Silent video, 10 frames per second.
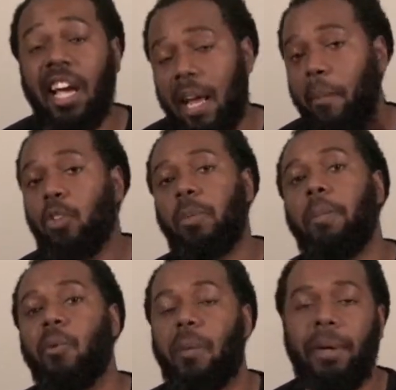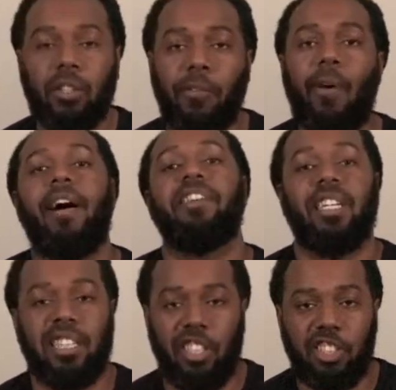And most people in the mental field have good
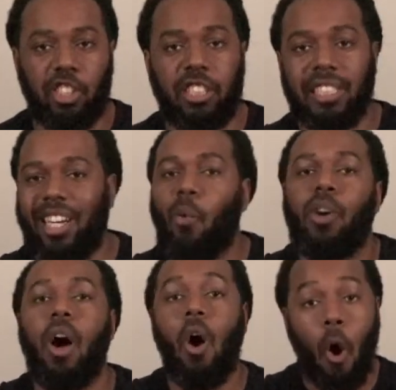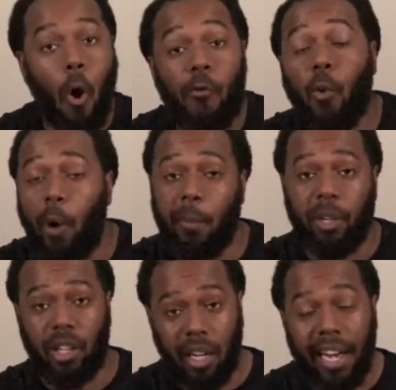intentions because they don't want to overwhelm their
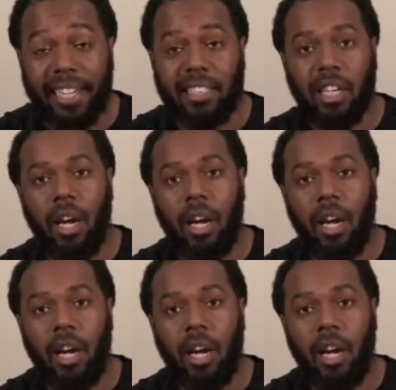clients.